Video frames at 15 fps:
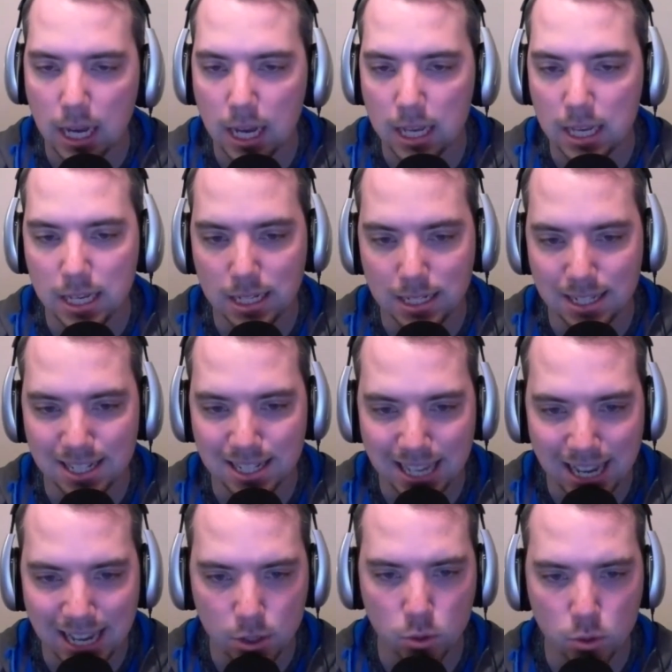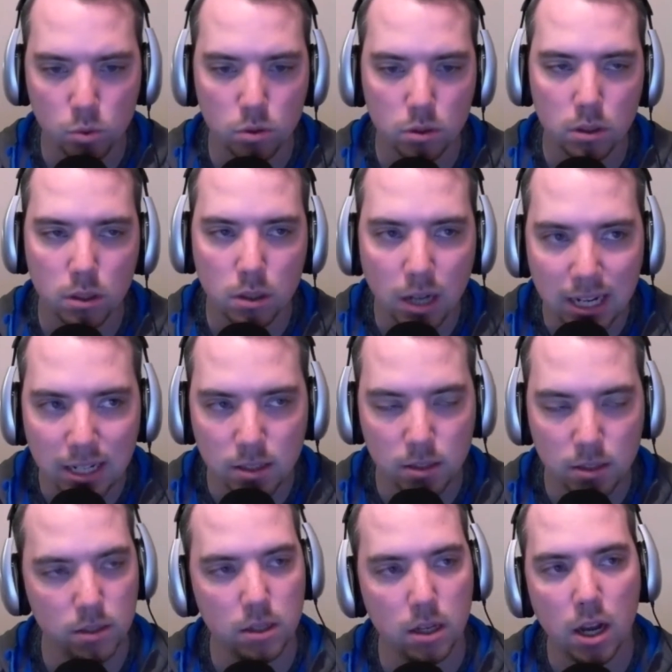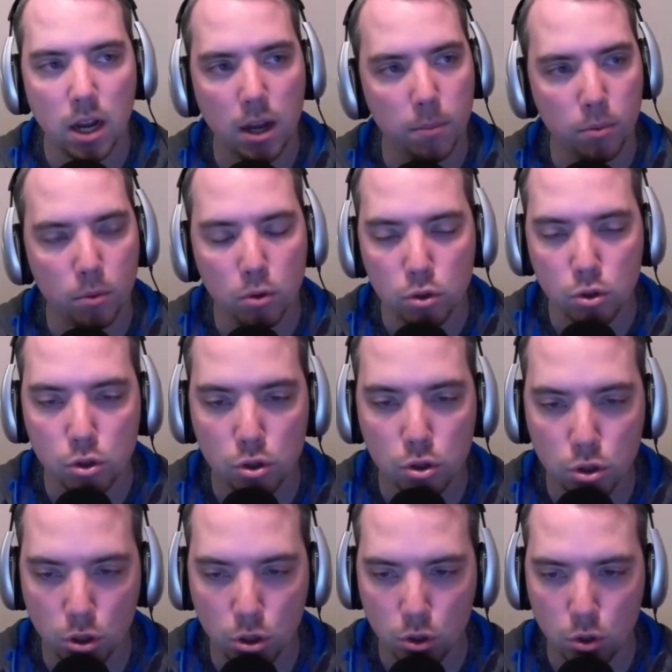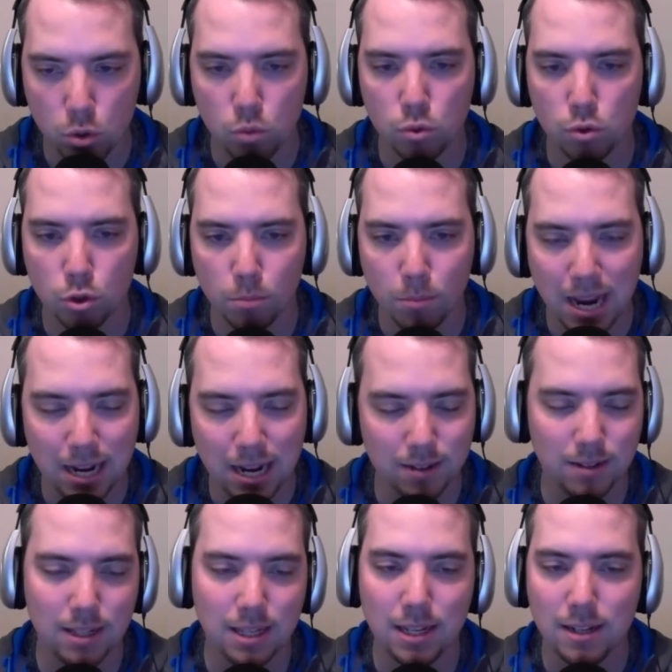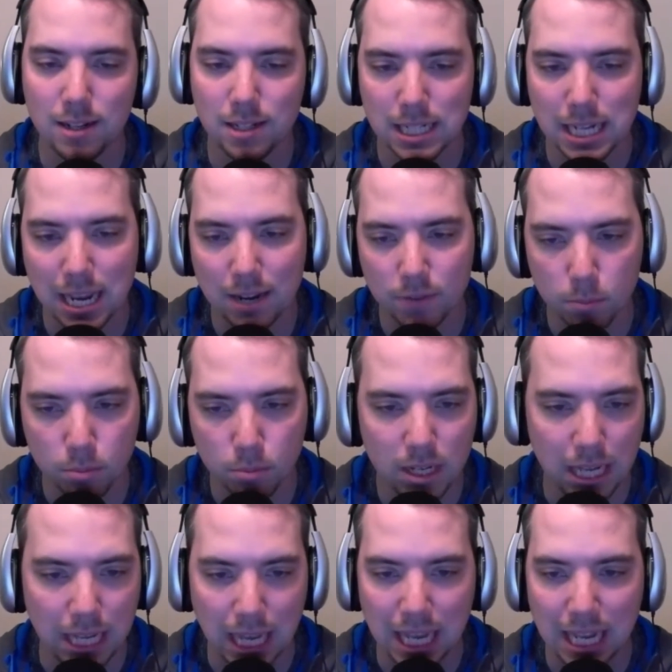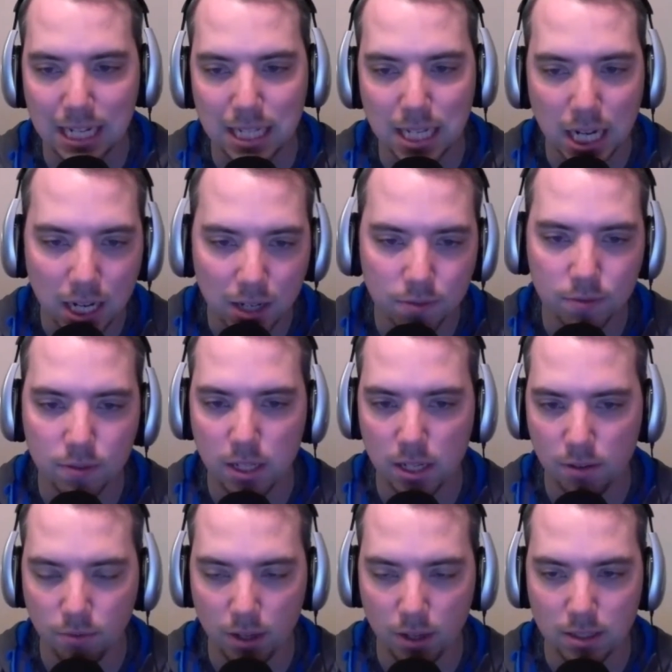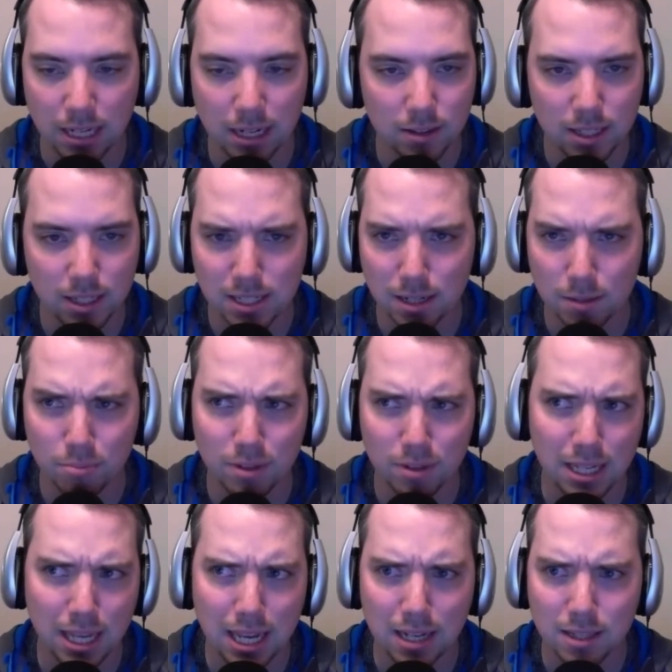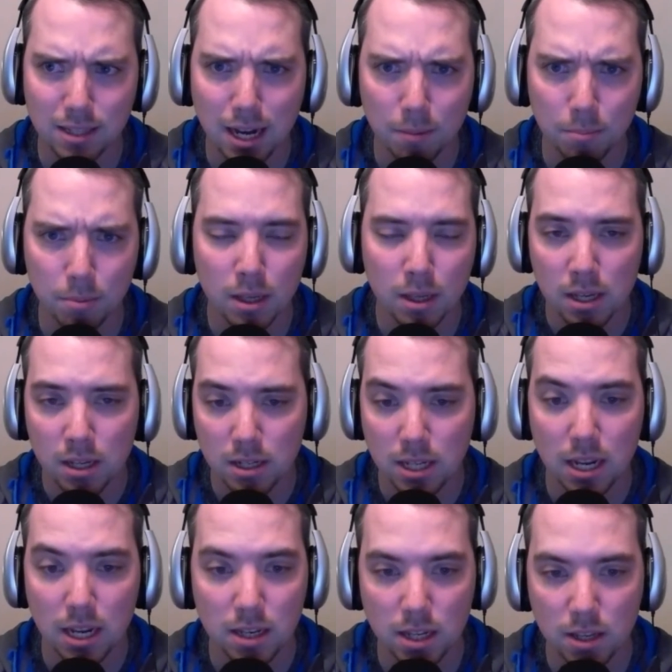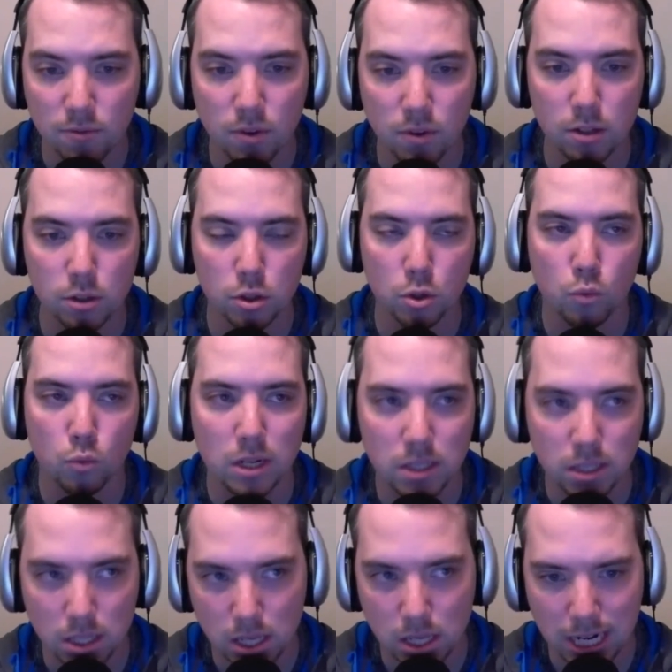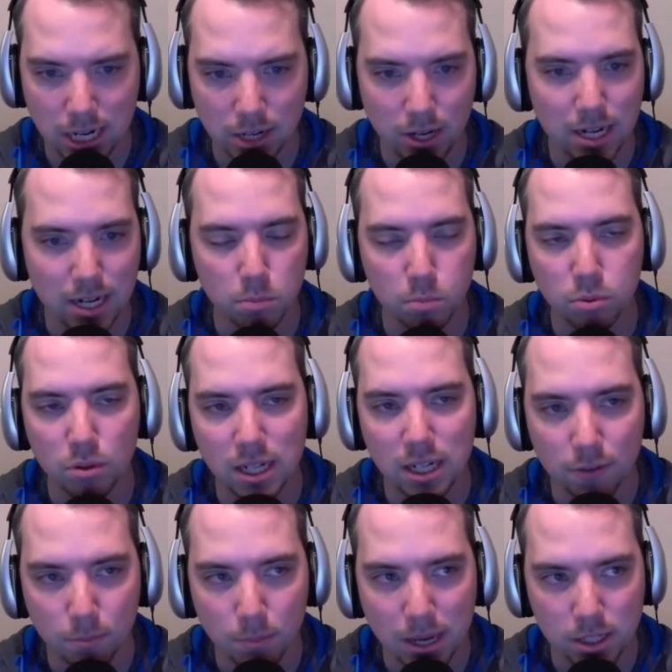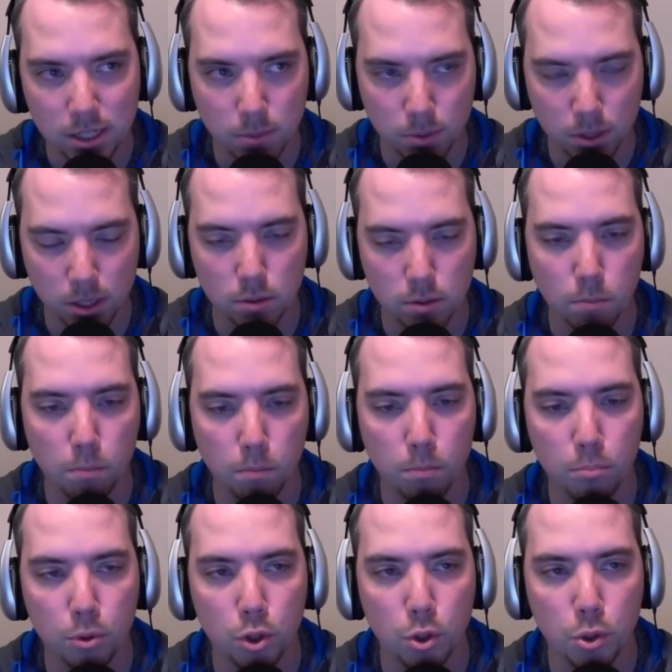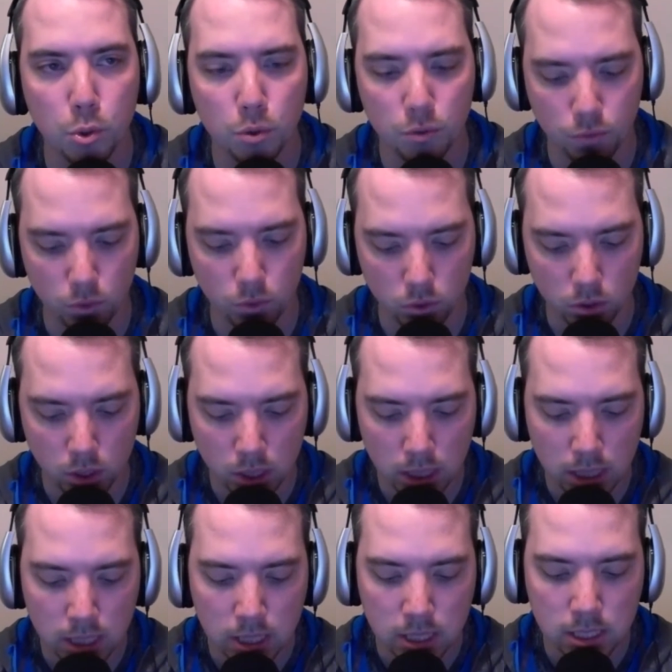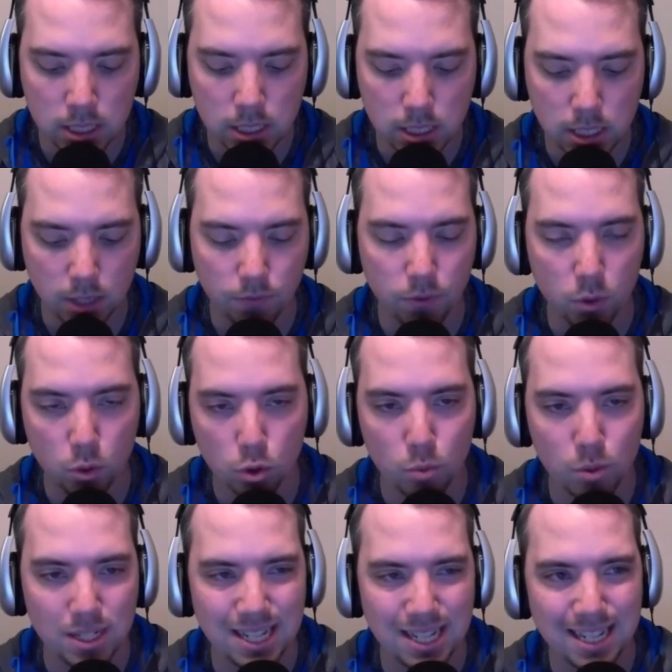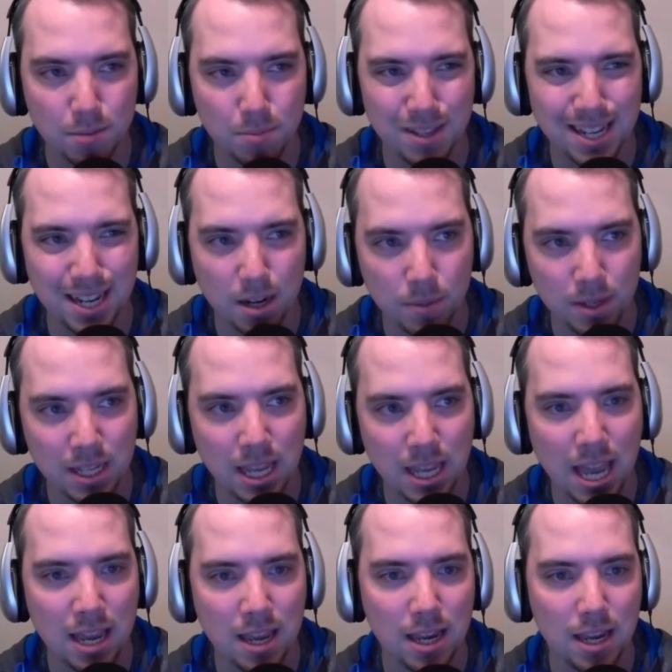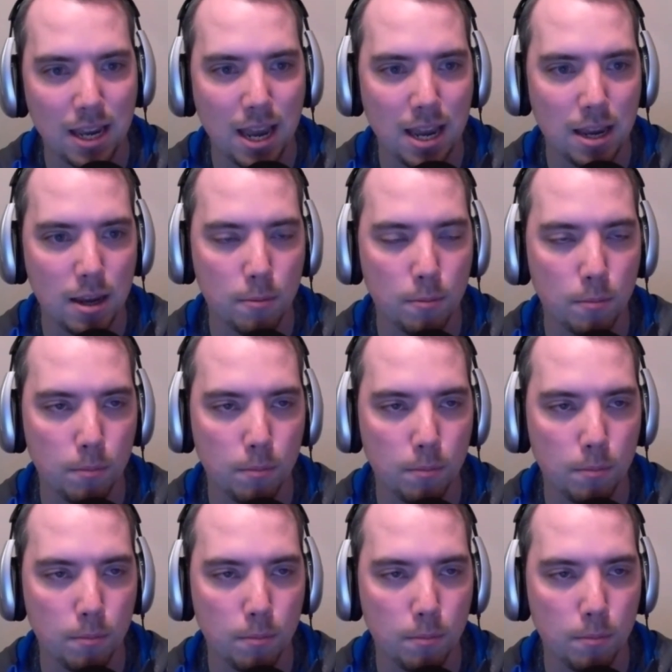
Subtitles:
His schedule lightens up so dramatically. He doesn't have to play a tough defense. I don't think he's going to play a top 10 defense the rest of the year, and his playoff matchup is beautiful. CJ Fiedorowicz is becoming a